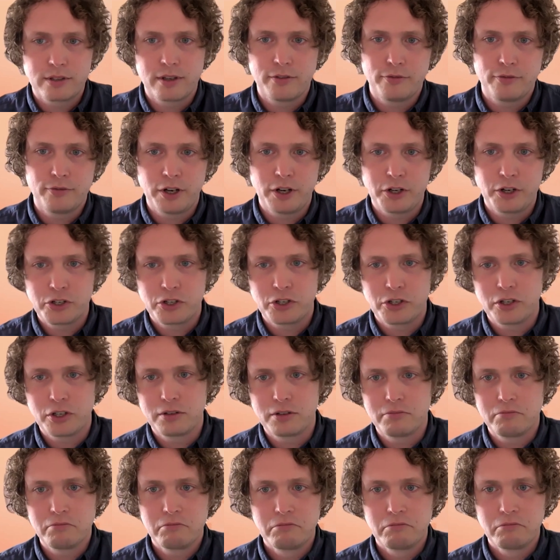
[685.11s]
the
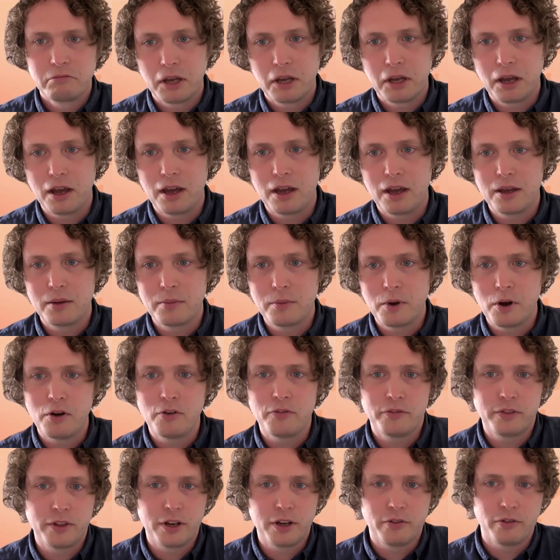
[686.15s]
function
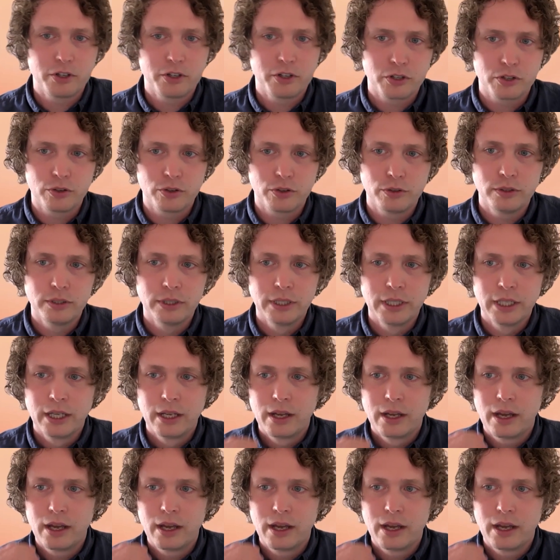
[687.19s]
of the original,